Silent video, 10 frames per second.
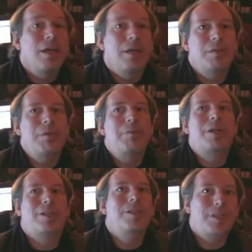we
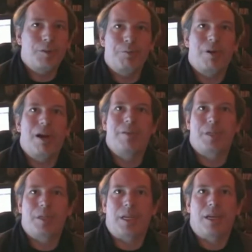worked in such
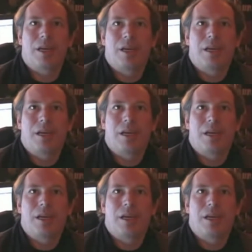privacy.